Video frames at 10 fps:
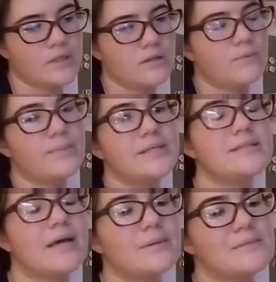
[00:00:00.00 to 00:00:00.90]
The piece
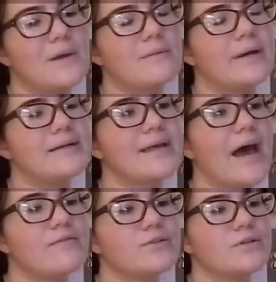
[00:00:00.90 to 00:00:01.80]
that I'm inspired by is
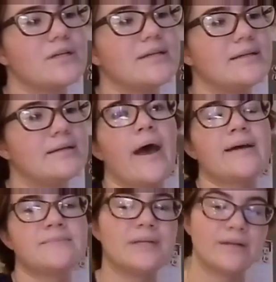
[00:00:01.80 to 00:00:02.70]
after he
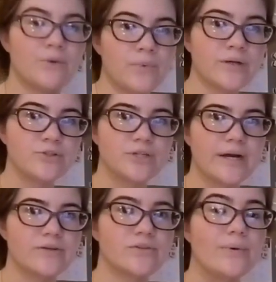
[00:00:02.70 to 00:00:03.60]
has been in a
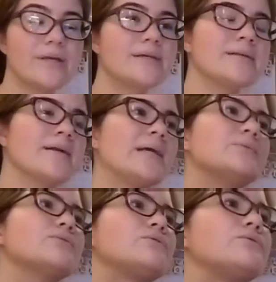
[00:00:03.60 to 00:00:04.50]
wheelchair, so he is
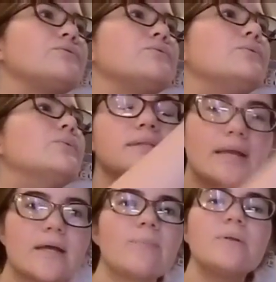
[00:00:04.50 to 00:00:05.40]
unable to
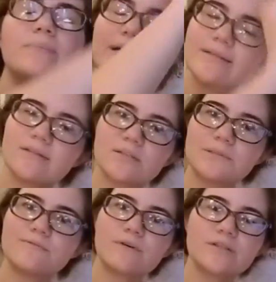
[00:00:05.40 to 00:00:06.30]
stand up and paint these large
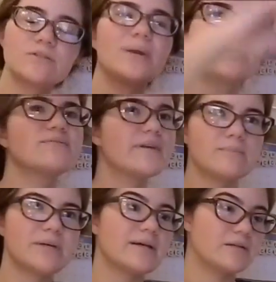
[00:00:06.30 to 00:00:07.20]
pieces of art, so he has very
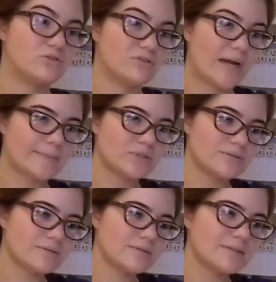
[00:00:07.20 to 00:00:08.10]
big
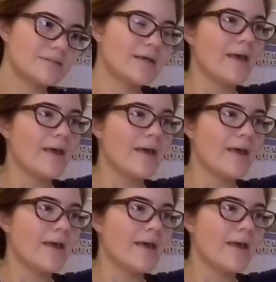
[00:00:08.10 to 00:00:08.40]
contraptions